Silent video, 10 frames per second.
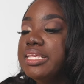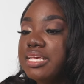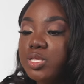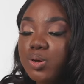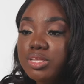Is
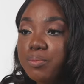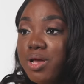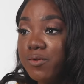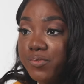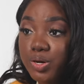this going to
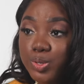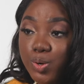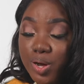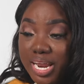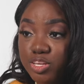be a
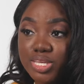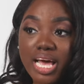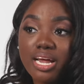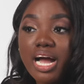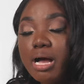photo and I just
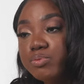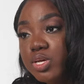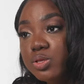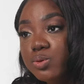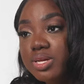add a
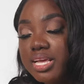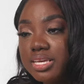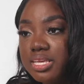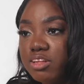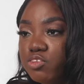caption to it,
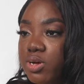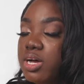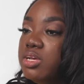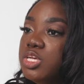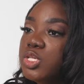
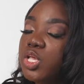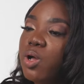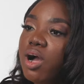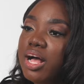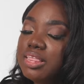etc.? So
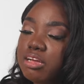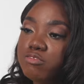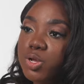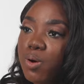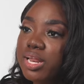your content
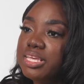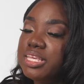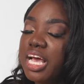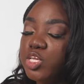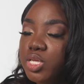recording
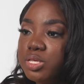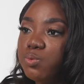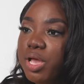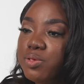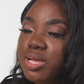session is
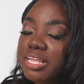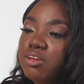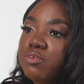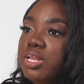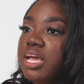where you get
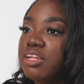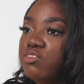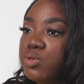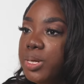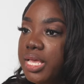to really and
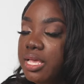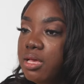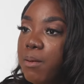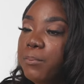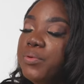truly
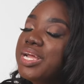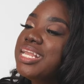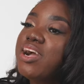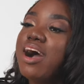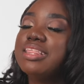bring
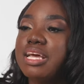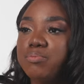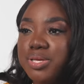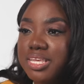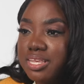the
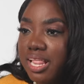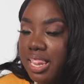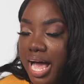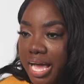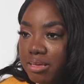content piece to
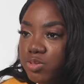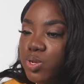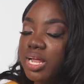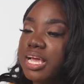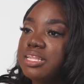life so
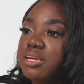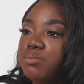that it